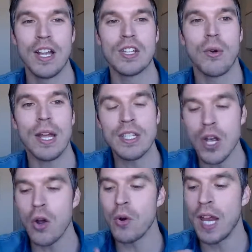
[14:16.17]
So
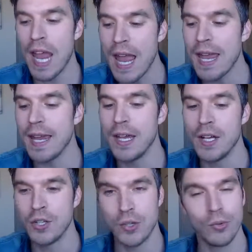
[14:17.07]
it's okay
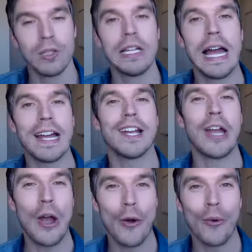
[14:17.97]
to let
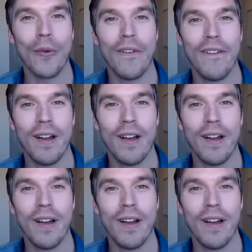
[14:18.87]
go